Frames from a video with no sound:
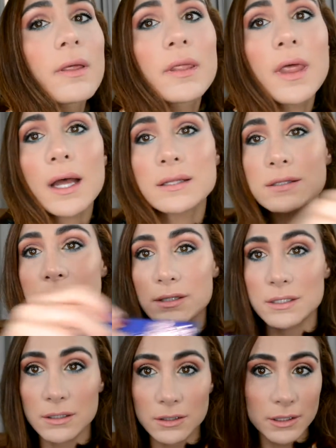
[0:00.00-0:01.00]
That's
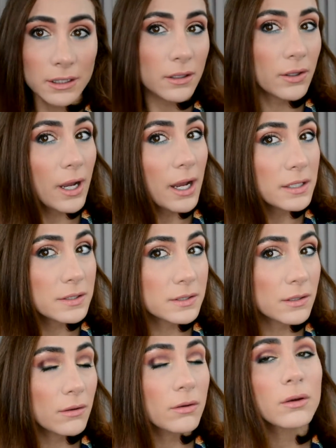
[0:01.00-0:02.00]
the look,
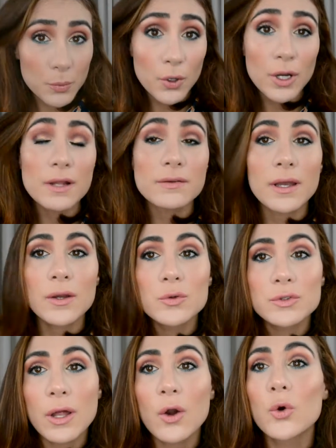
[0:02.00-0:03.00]
guys. Espero que les haya
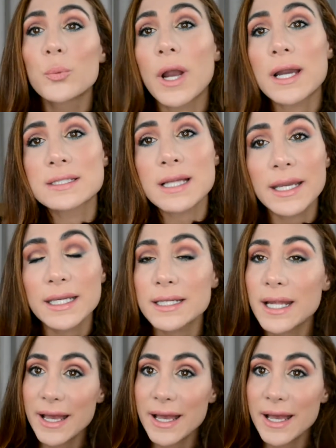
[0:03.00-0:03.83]
gustado. I hope you guys like it.